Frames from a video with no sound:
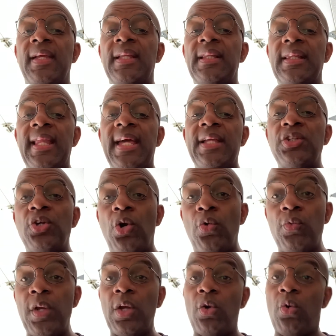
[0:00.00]
let your
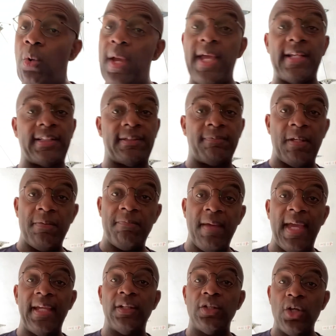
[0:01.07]
requests be made